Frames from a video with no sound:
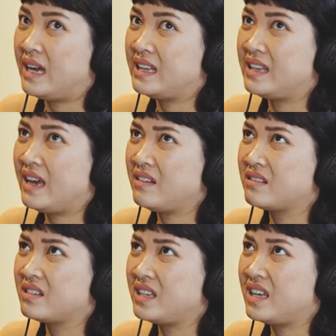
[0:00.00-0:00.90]
at the end
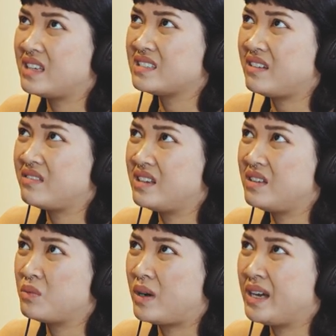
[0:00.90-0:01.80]
of the day, is that
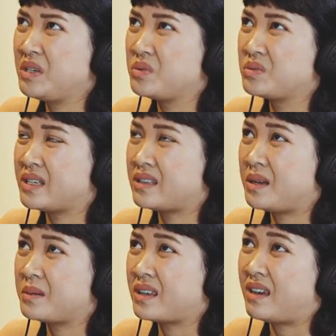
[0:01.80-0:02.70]
really why you set
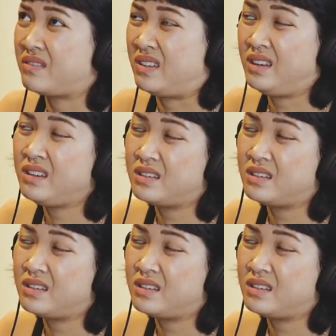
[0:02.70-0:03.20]
up a cafe?